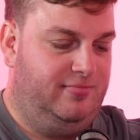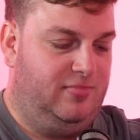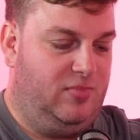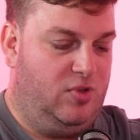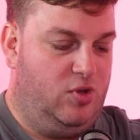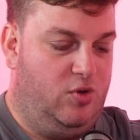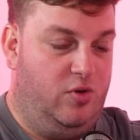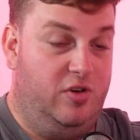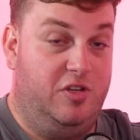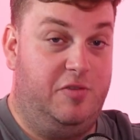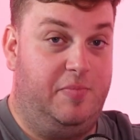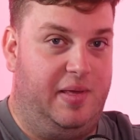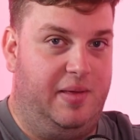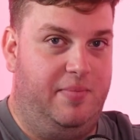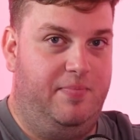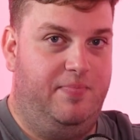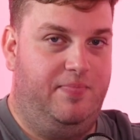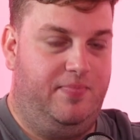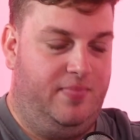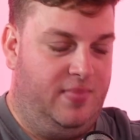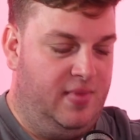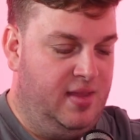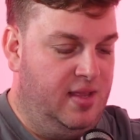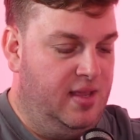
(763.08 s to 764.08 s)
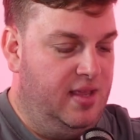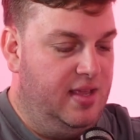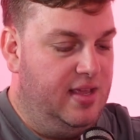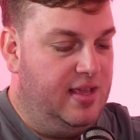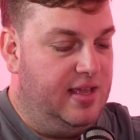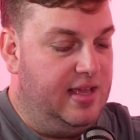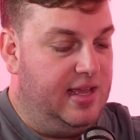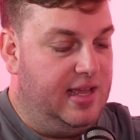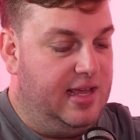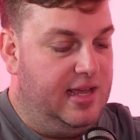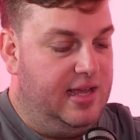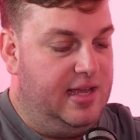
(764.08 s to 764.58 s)
Crispy.
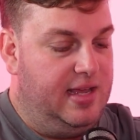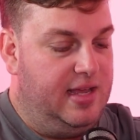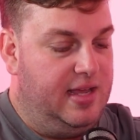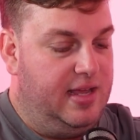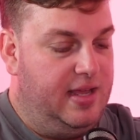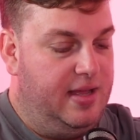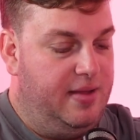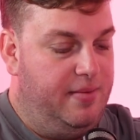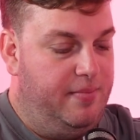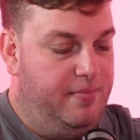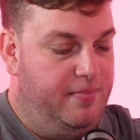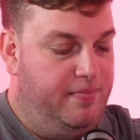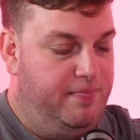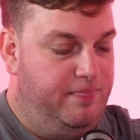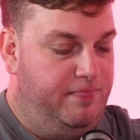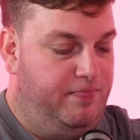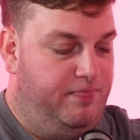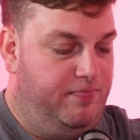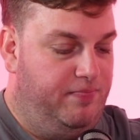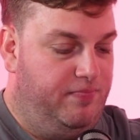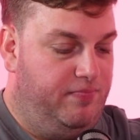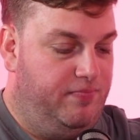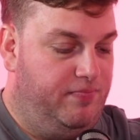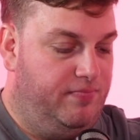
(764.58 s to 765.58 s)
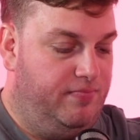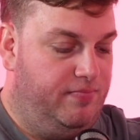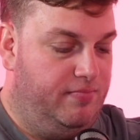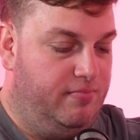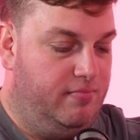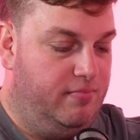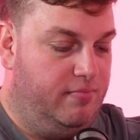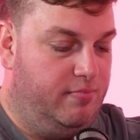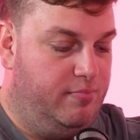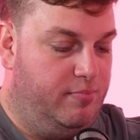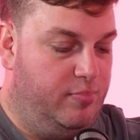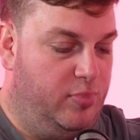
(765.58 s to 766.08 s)

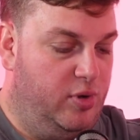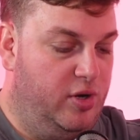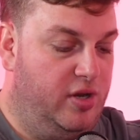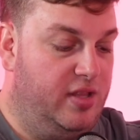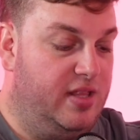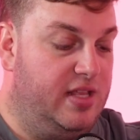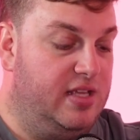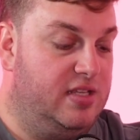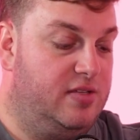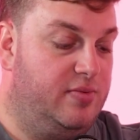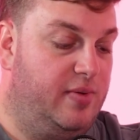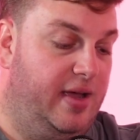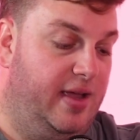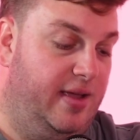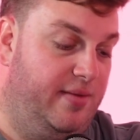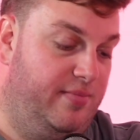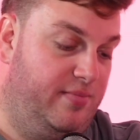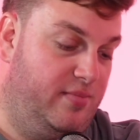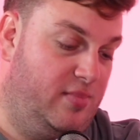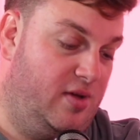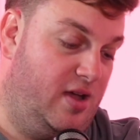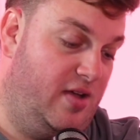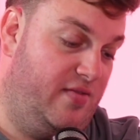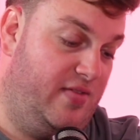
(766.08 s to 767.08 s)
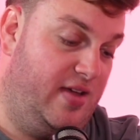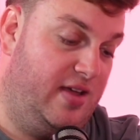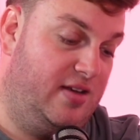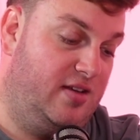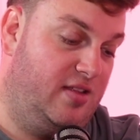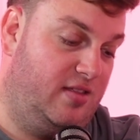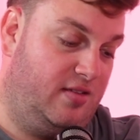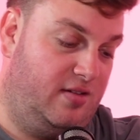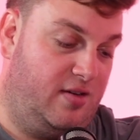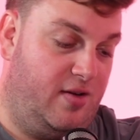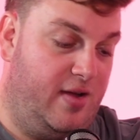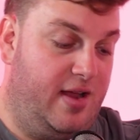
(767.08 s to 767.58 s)
Put it this way, I've had to
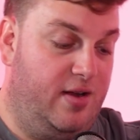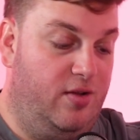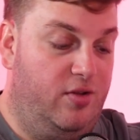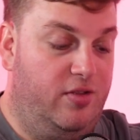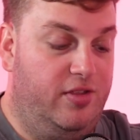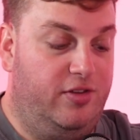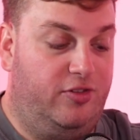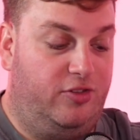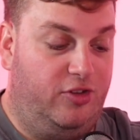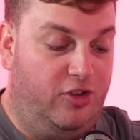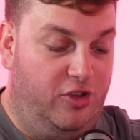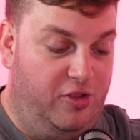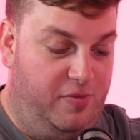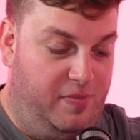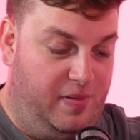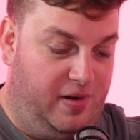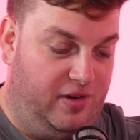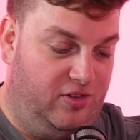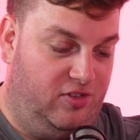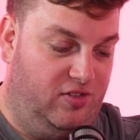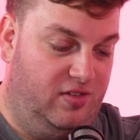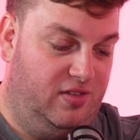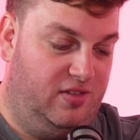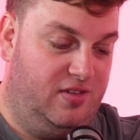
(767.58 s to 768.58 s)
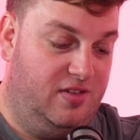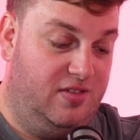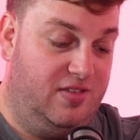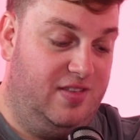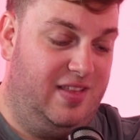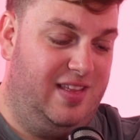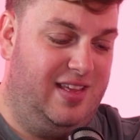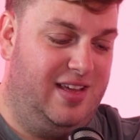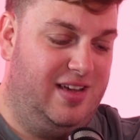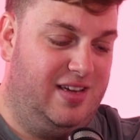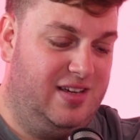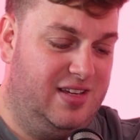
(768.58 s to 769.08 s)
throw out all the toothbrushes because
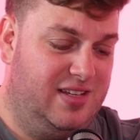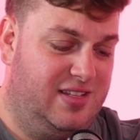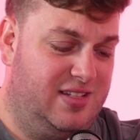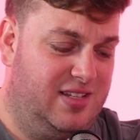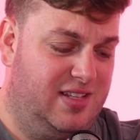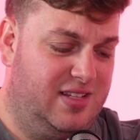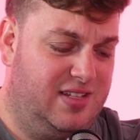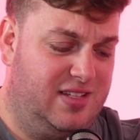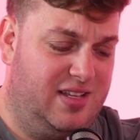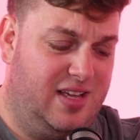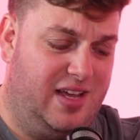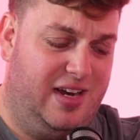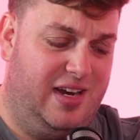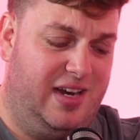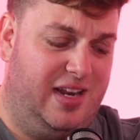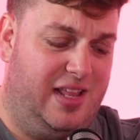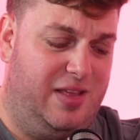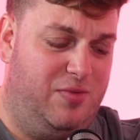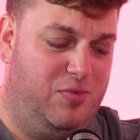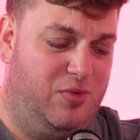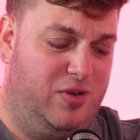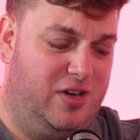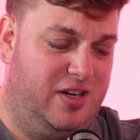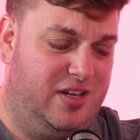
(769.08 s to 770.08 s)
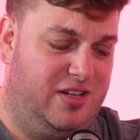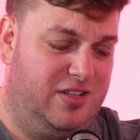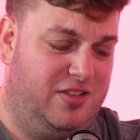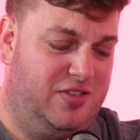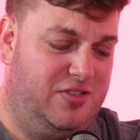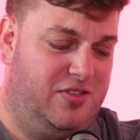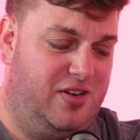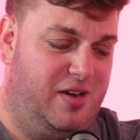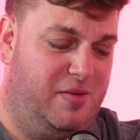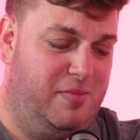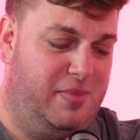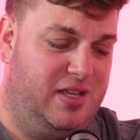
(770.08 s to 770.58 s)
the youngest decided he wanted to
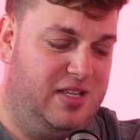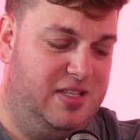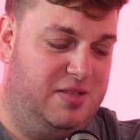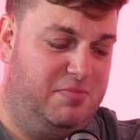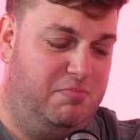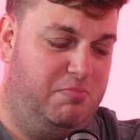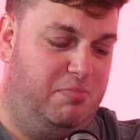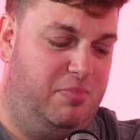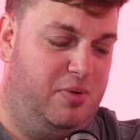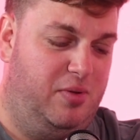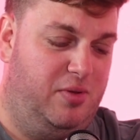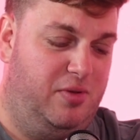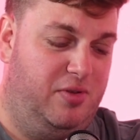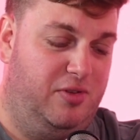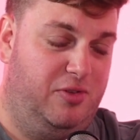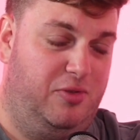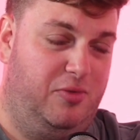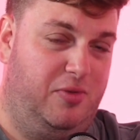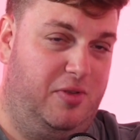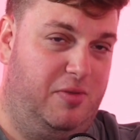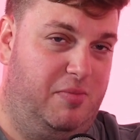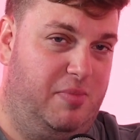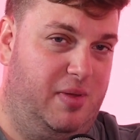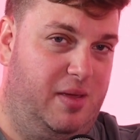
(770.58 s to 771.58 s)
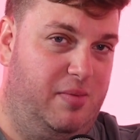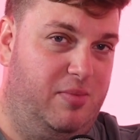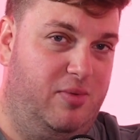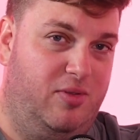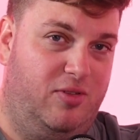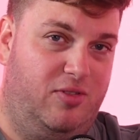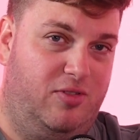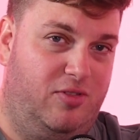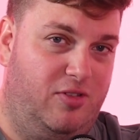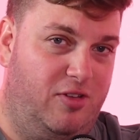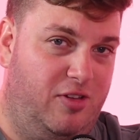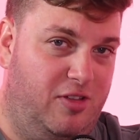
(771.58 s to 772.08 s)
scrub his balls with
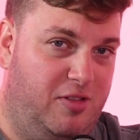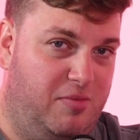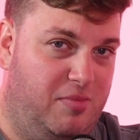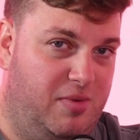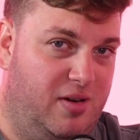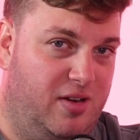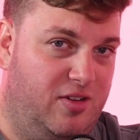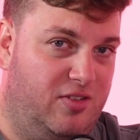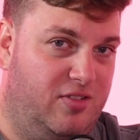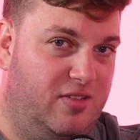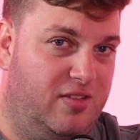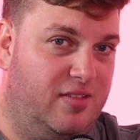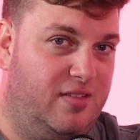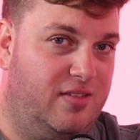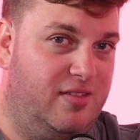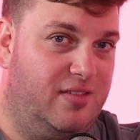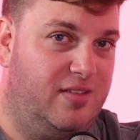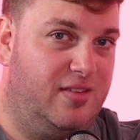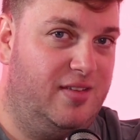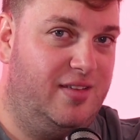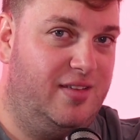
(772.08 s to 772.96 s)
people's toothbrushes.